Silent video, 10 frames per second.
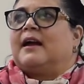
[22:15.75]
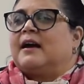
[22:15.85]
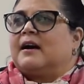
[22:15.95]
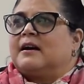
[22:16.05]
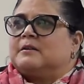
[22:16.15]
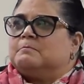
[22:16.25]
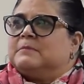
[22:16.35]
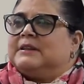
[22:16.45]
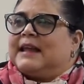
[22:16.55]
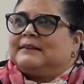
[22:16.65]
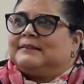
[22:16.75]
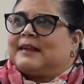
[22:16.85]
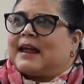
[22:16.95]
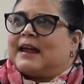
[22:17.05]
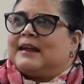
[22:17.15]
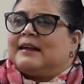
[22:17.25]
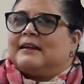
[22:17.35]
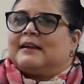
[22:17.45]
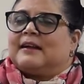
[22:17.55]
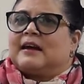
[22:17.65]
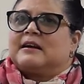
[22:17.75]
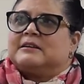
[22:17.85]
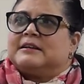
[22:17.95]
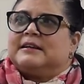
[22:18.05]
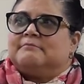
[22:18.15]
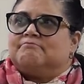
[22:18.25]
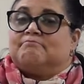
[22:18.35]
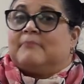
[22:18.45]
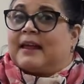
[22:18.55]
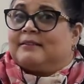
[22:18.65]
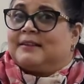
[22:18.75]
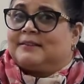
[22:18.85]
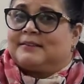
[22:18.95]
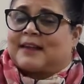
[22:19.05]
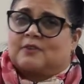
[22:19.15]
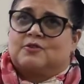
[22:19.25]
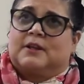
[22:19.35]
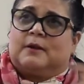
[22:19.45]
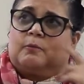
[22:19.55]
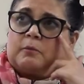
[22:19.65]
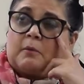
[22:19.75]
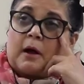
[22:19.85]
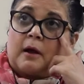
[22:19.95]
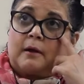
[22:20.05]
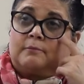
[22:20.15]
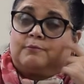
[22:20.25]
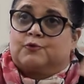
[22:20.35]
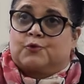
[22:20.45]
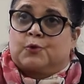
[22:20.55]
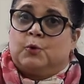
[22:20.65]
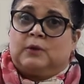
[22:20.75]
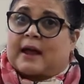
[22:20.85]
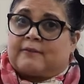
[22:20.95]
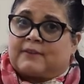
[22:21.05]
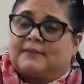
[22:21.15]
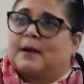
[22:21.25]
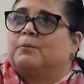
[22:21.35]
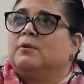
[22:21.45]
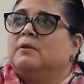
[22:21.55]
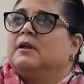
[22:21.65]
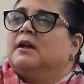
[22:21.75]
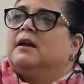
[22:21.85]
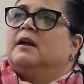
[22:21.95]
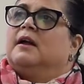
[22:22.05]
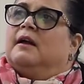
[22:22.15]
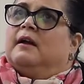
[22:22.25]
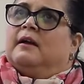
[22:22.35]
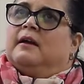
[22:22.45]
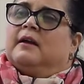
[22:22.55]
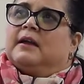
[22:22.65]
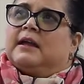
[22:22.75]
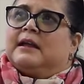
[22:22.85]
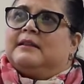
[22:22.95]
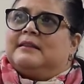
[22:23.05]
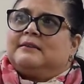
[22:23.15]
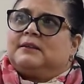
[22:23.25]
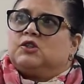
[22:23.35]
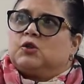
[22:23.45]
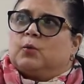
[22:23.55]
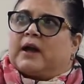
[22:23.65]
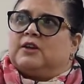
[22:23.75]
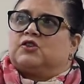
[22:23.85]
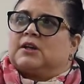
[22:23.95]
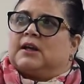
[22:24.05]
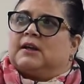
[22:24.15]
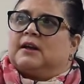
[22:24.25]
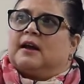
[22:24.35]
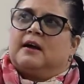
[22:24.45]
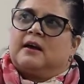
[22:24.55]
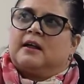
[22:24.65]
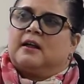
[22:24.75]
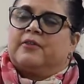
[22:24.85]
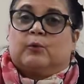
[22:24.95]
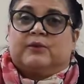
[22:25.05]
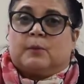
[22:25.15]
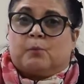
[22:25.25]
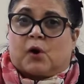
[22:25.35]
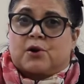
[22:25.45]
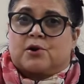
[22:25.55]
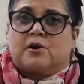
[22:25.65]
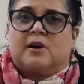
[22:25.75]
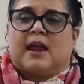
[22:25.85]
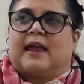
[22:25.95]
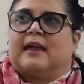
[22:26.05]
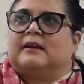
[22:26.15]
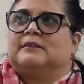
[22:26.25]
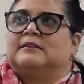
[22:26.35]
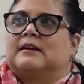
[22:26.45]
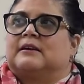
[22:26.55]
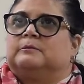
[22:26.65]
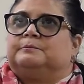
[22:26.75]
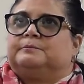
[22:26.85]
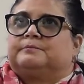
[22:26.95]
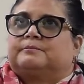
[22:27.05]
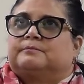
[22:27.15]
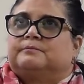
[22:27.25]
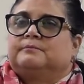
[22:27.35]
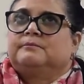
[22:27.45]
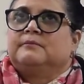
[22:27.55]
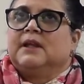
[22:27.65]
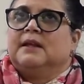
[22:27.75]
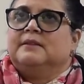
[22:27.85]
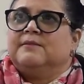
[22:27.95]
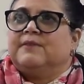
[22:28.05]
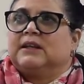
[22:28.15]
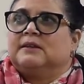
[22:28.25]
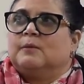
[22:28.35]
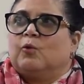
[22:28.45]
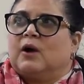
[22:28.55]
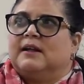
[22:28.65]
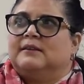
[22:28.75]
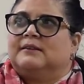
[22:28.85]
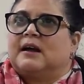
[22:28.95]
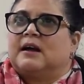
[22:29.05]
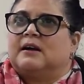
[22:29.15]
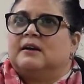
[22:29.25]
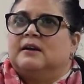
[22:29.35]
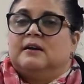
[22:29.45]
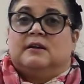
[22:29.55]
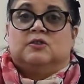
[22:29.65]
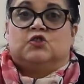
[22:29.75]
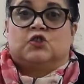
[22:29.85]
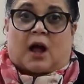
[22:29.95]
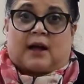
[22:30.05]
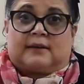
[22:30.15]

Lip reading: Let's say, and this is actually a true life example. In this situation, there was a murder, and the victim was shot.